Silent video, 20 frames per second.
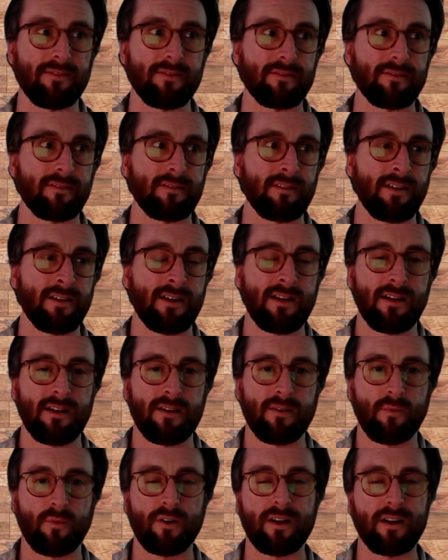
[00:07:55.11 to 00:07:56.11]
If you're
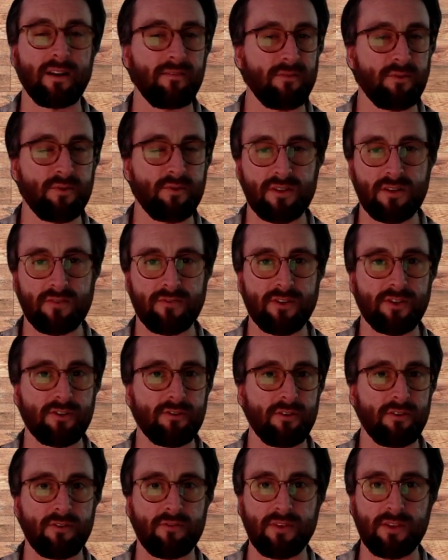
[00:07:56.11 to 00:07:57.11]
working in food
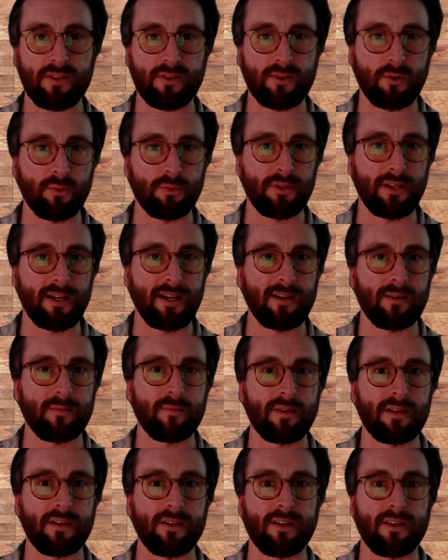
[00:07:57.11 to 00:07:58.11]
service, you're on your feet the whole
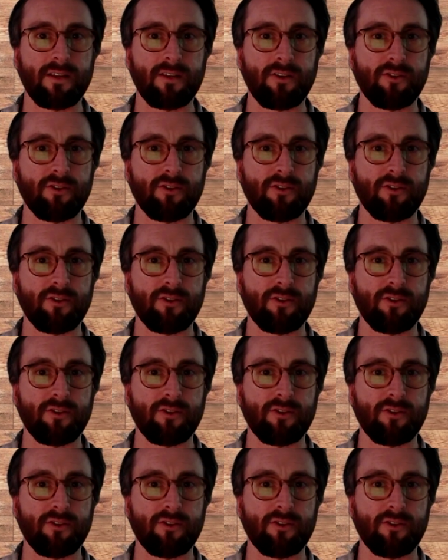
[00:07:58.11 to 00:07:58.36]
time.